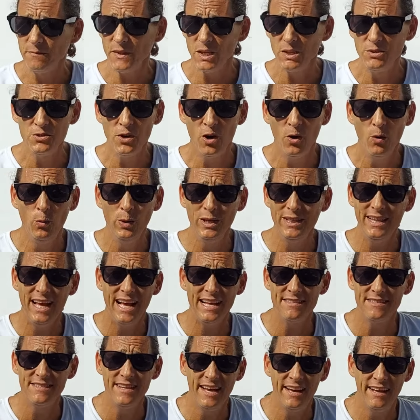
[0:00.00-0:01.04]
So with
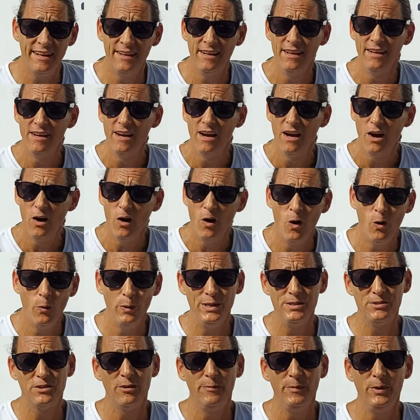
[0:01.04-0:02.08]
that said,
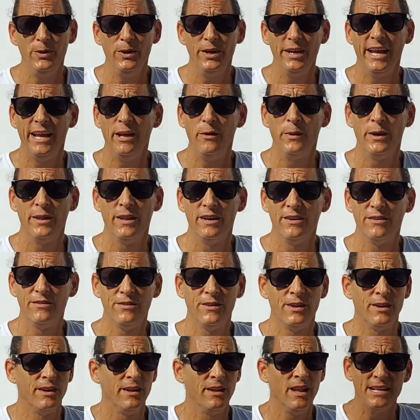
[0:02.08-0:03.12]
always communicate with us.
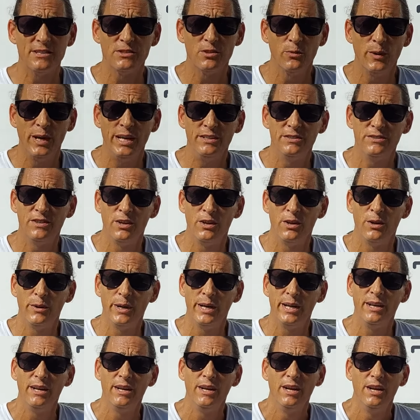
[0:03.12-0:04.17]
There are lots of ways to do
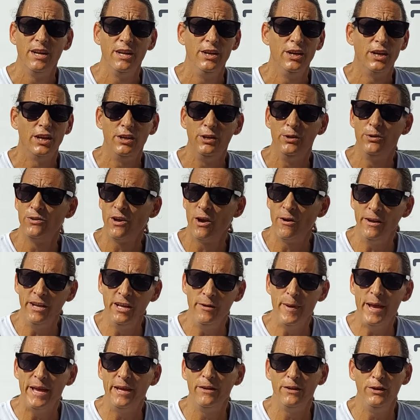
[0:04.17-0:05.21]
it. You can use our
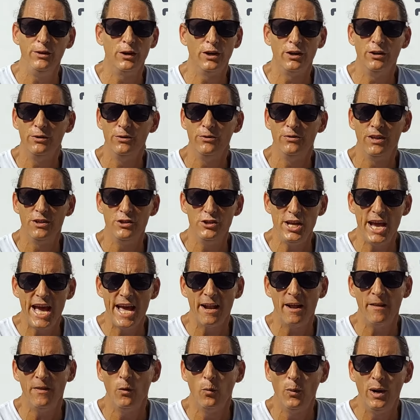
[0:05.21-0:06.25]
email, you can use the
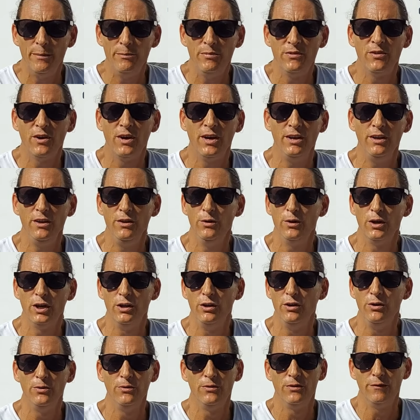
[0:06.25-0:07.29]
chat on the website, you
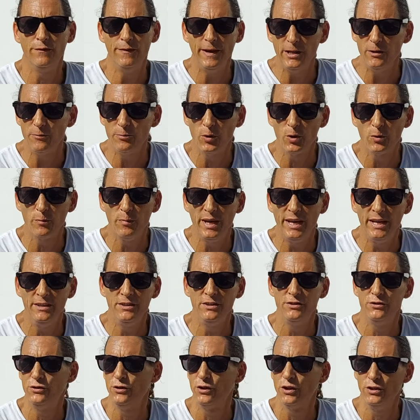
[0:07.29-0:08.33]
can use the Facebook
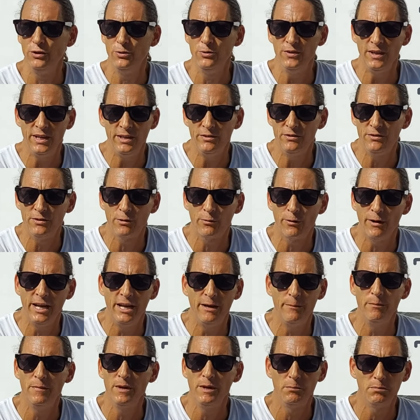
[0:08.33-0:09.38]
pages, you can use
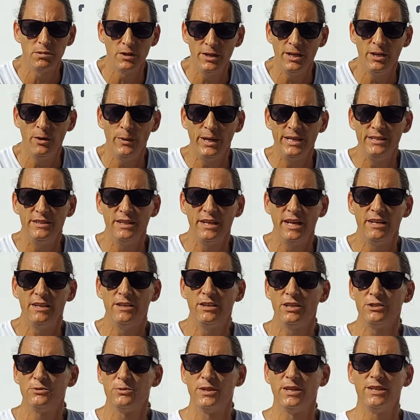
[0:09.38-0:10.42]
Instagram, plenty of ways to get in
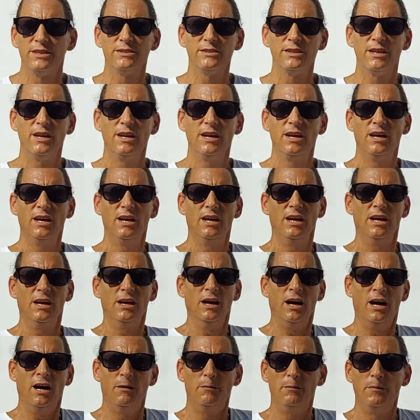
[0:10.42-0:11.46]
touch with us.
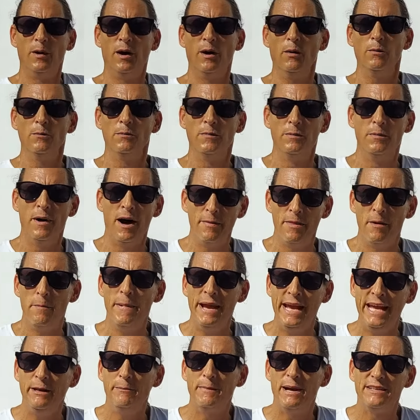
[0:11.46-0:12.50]
But the
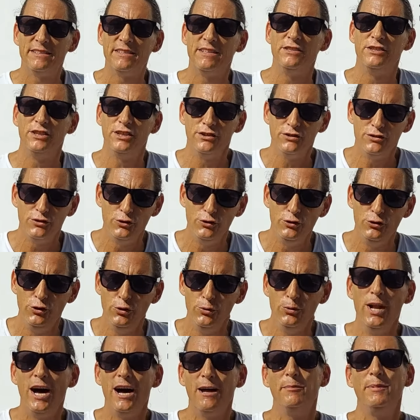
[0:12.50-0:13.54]
main message is
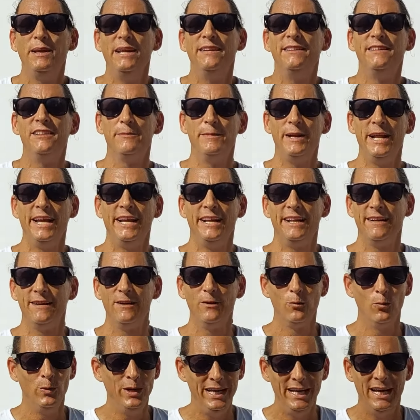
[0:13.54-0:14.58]
do not be intimidated.
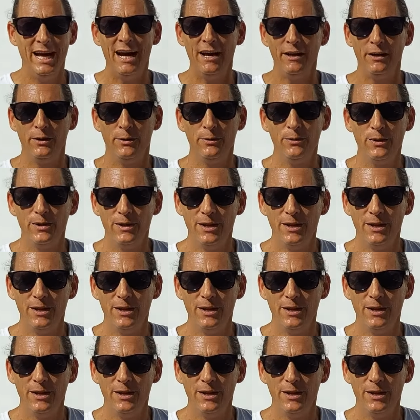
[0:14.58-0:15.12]
We got you.